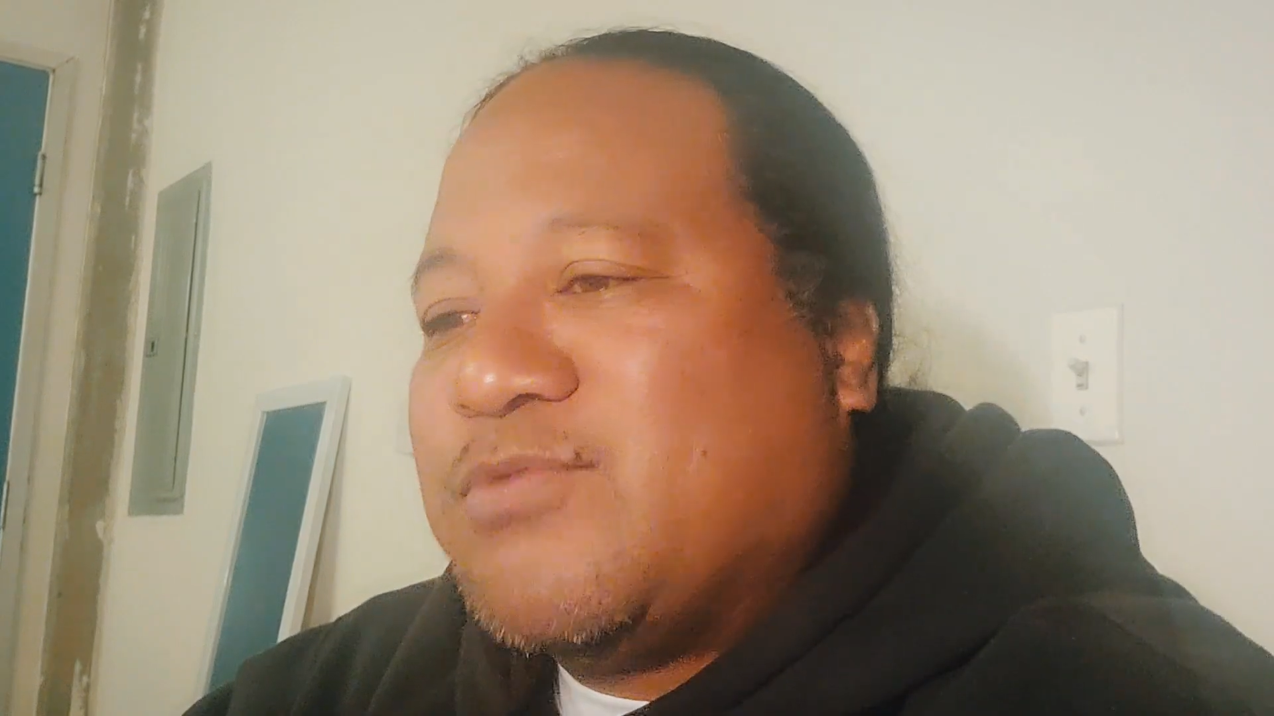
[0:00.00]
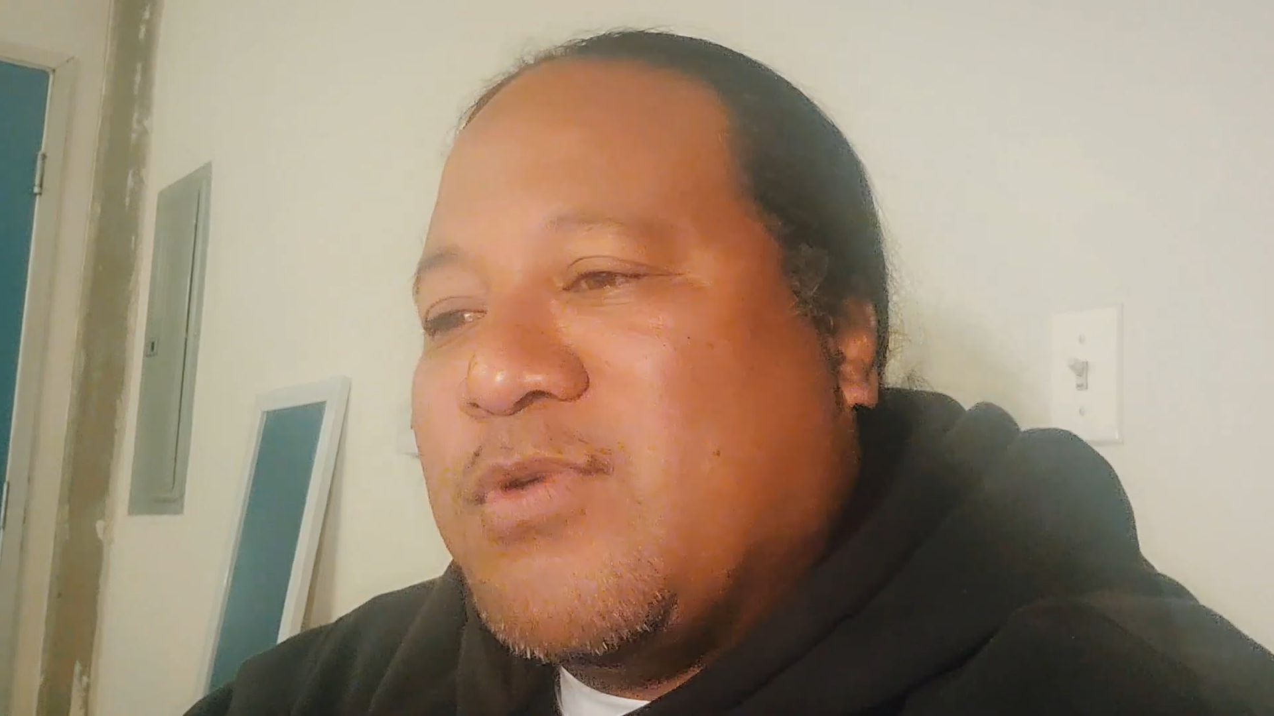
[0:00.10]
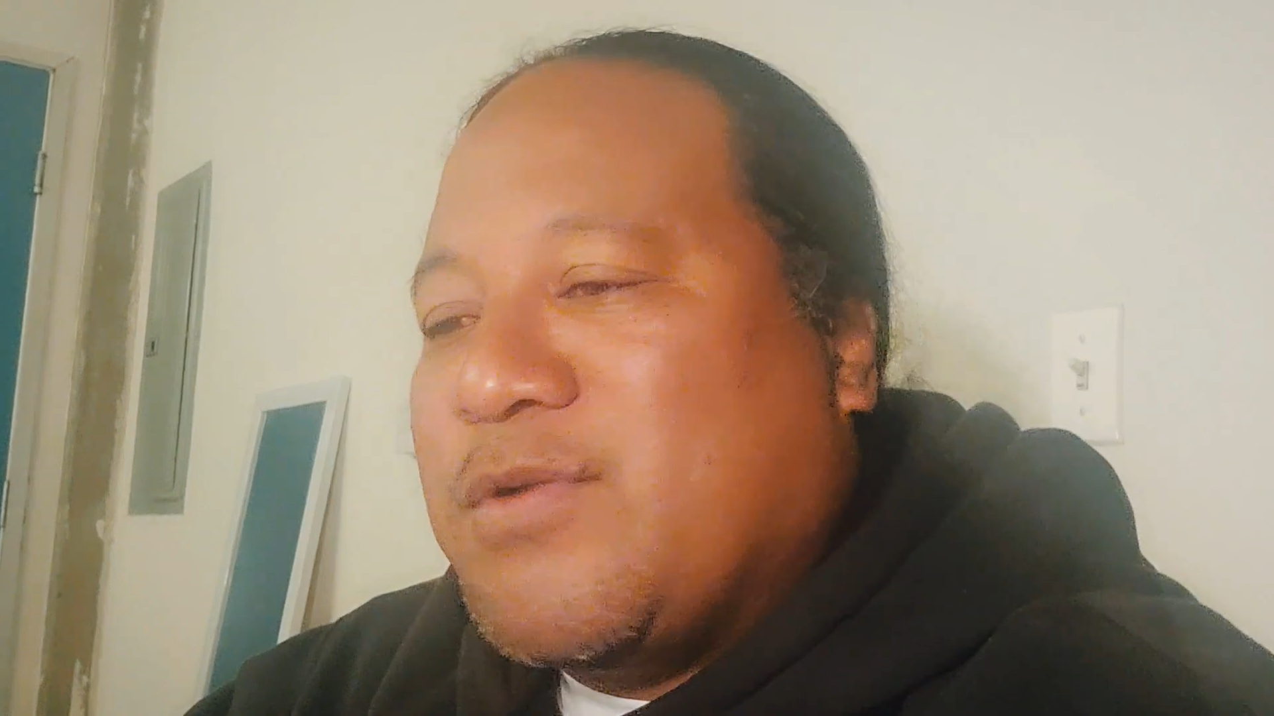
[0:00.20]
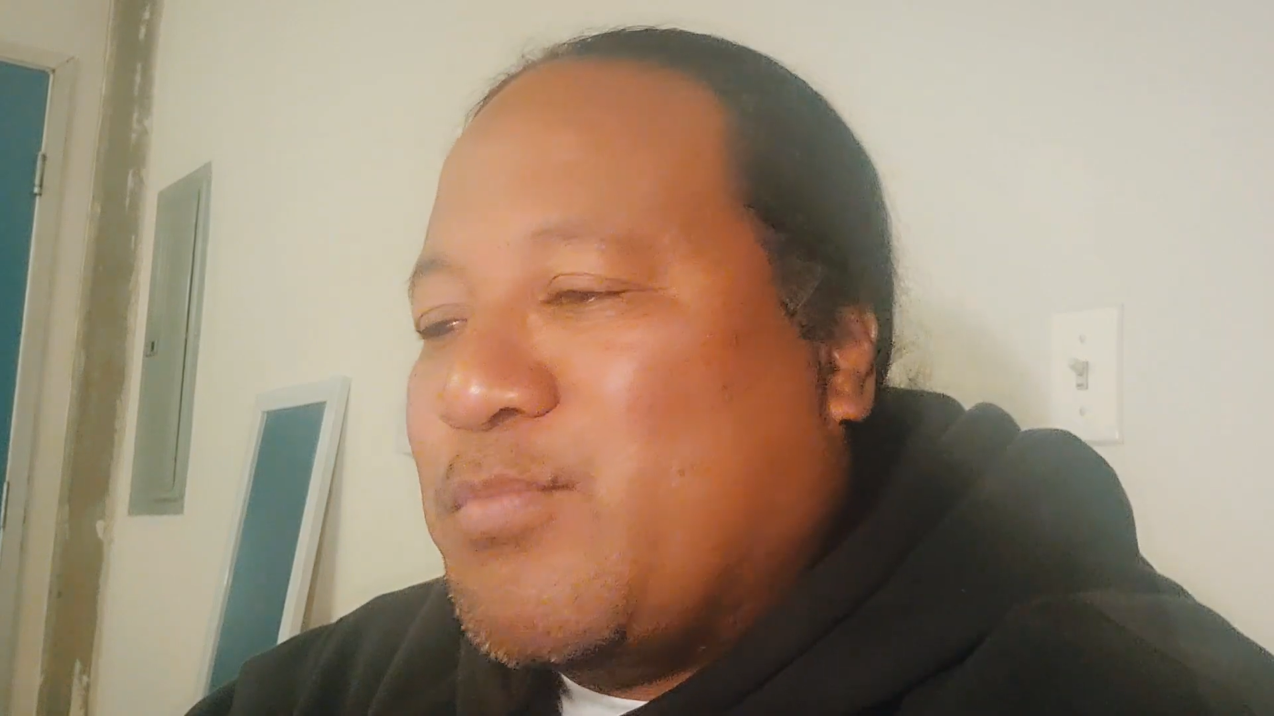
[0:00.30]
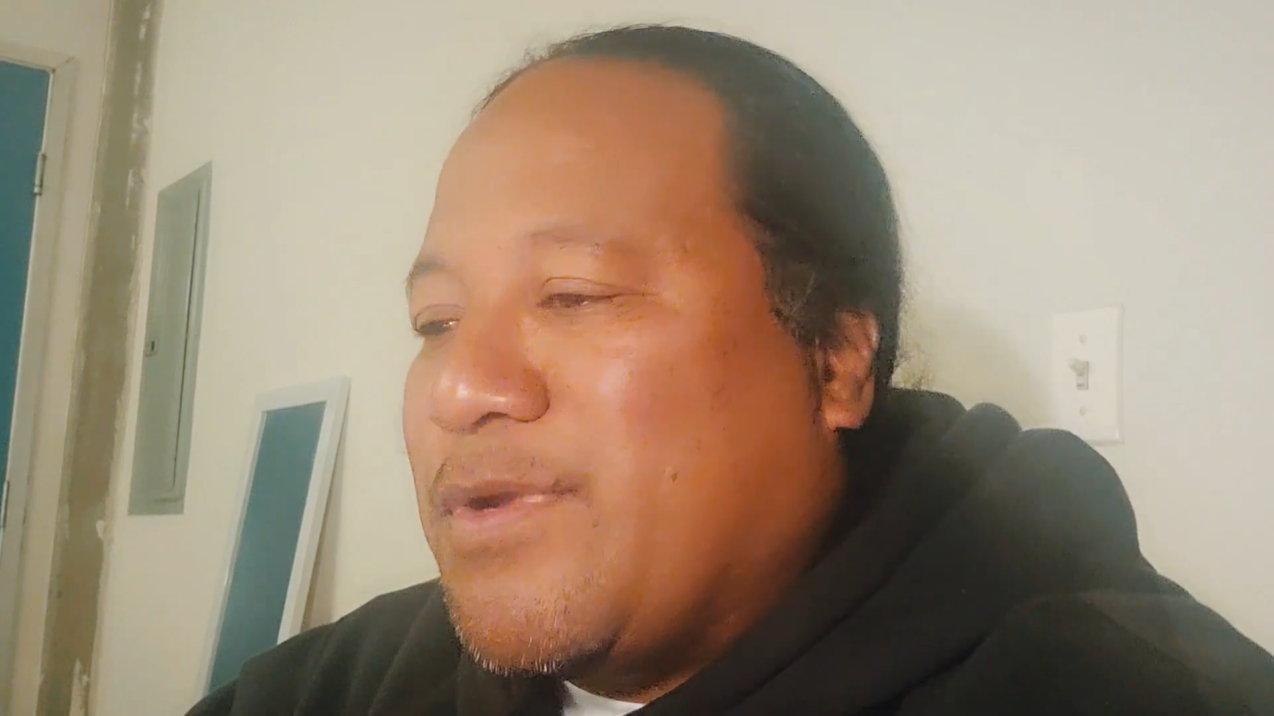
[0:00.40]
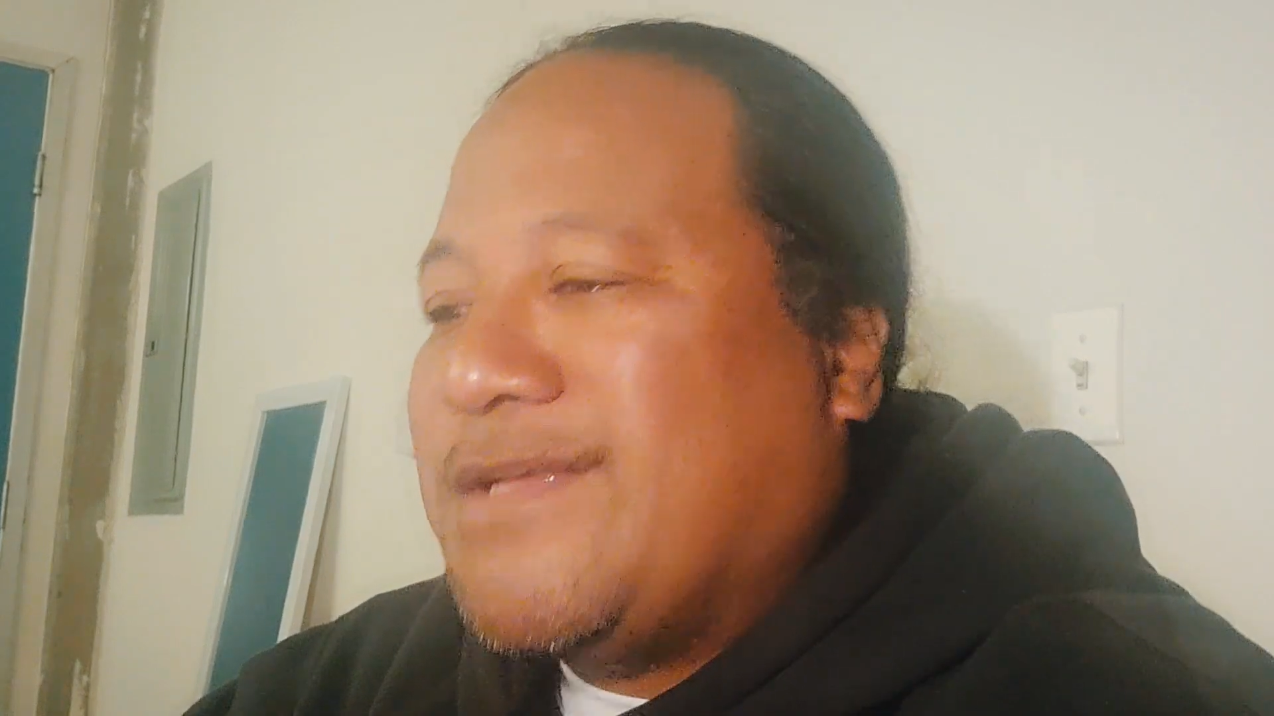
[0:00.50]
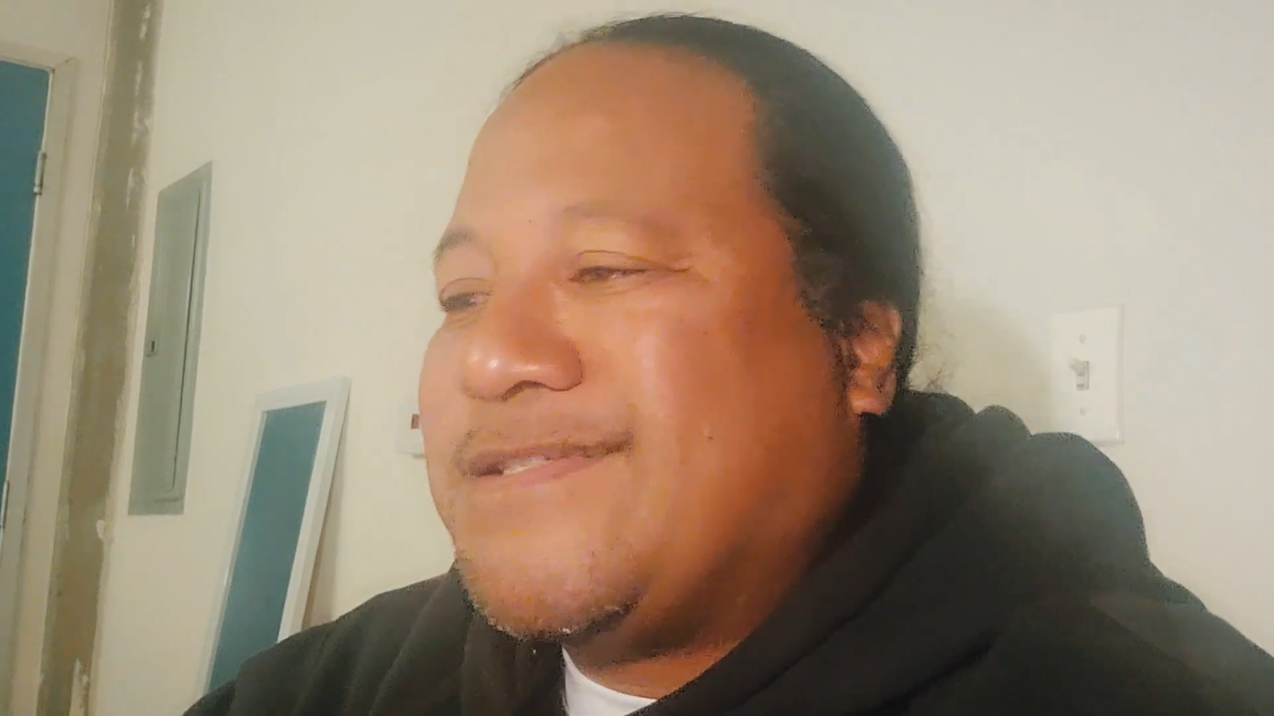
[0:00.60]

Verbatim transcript: want to bring